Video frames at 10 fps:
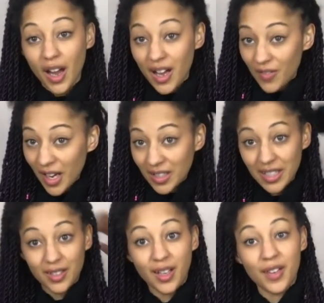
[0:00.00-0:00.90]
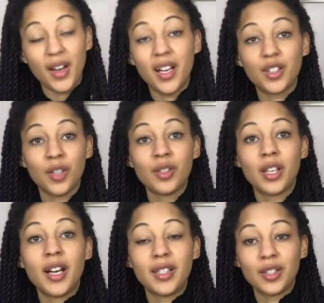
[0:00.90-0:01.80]
I've had it I've had
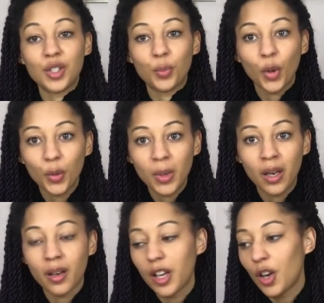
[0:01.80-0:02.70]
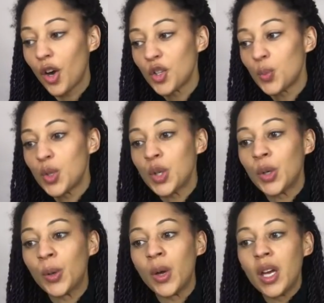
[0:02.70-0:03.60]
tonsillitis and it's put me in like
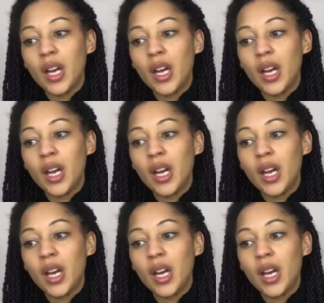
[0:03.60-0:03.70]
hospital